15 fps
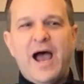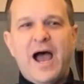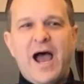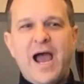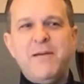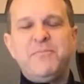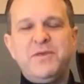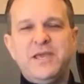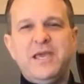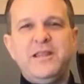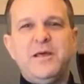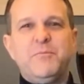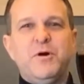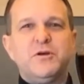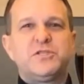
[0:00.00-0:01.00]
I'm thinking
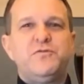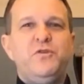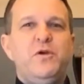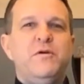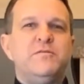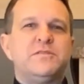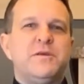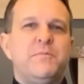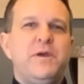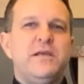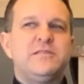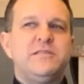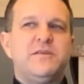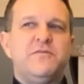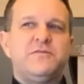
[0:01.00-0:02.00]
that most of you in some
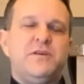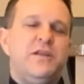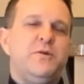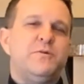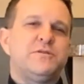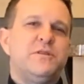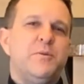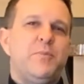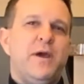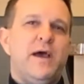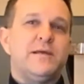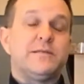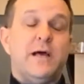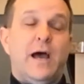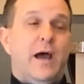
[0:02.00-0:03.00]
cases have said to us in the
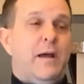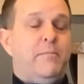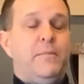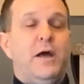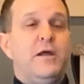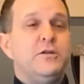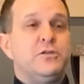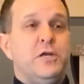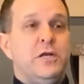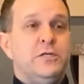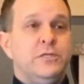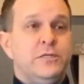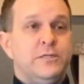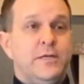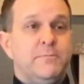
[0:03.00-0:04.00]
past, I'm not
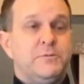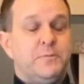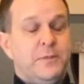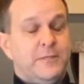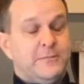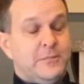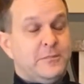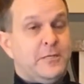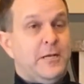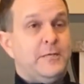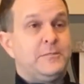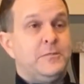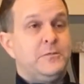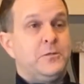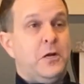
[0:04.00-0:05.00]
changing tips because it
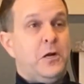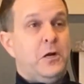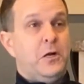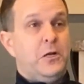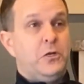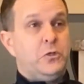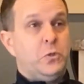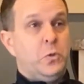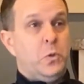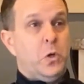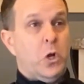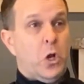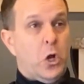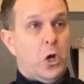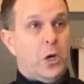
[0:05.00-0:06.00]
takes entirely too
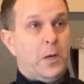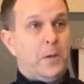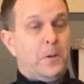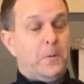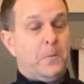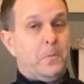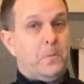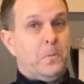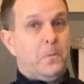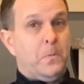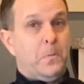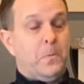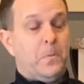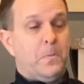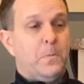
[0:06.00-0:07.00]
long.
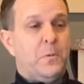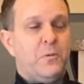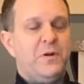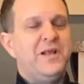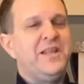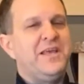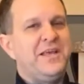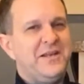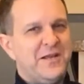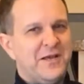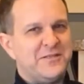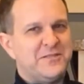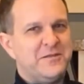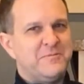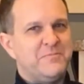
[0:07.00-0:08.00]
Well, really it
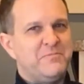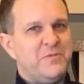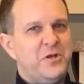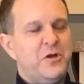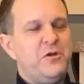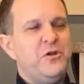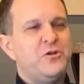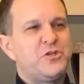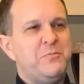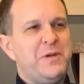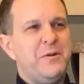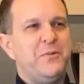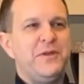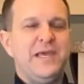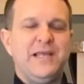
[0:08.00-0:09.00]
doesn't. You know, you should be
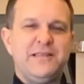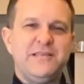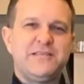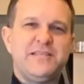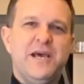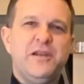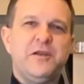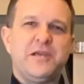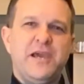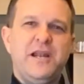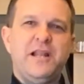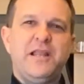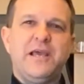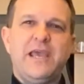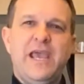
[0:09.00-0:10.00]
able to get this down to kind
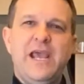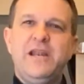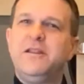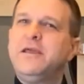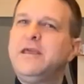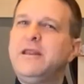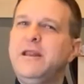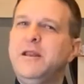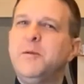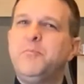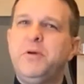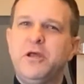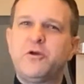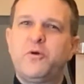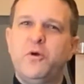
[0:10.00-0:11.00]
of like handling it in a
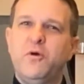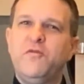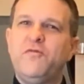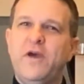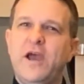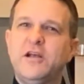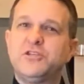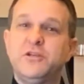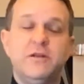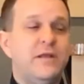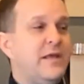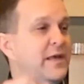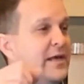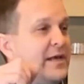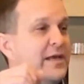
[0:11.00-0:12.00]
pit crew fashion.
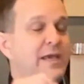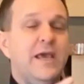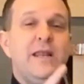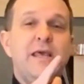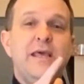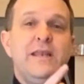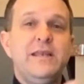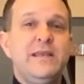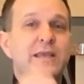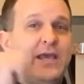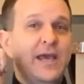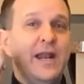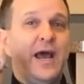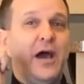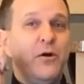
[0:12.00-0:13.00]
Get in,
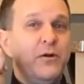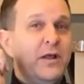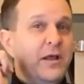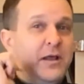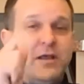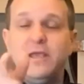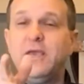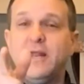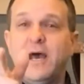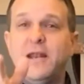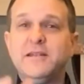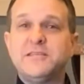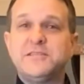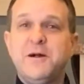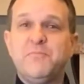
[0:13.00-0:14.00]
get out, get on
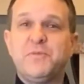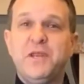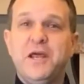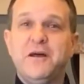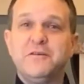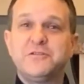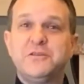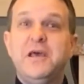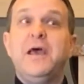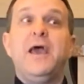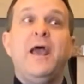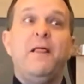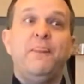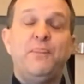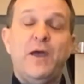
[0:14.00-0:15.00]
to something else.
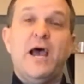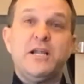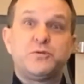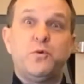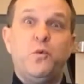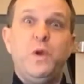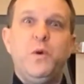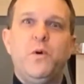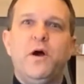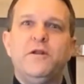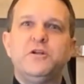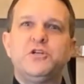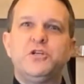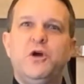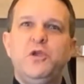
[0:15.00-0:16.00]
And that's what we want
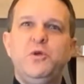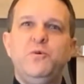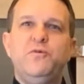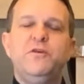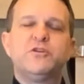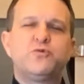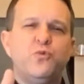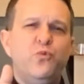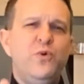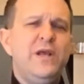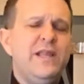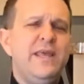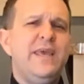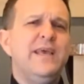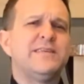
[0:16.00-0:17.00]
to show you. This
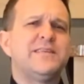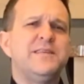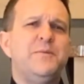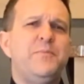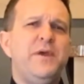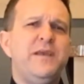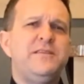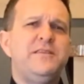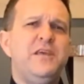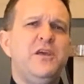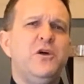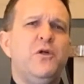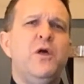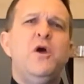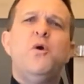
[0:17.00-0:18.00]
really isn't a big
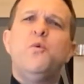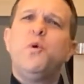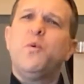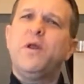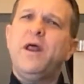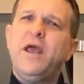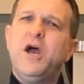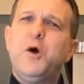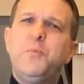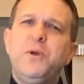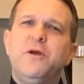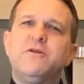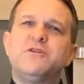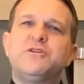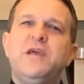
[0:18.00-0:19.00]
deal. We want to help you
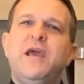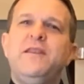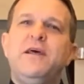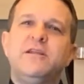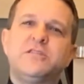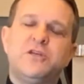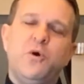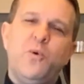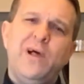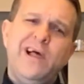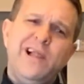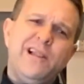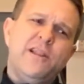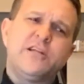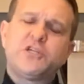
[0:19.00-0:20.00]
understand that. So
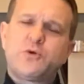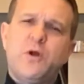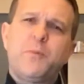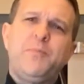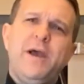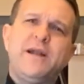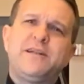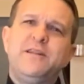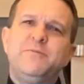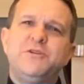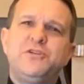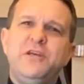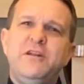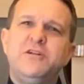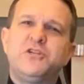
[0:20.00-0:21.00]
let's truck back to the
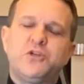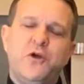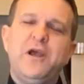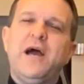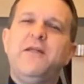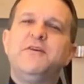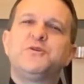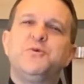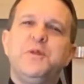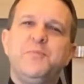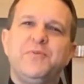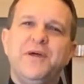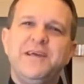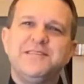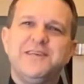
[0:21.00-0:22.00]
machine and show you how this really
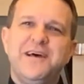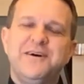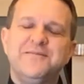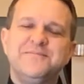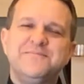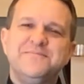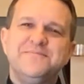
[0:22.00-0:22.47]
plays out.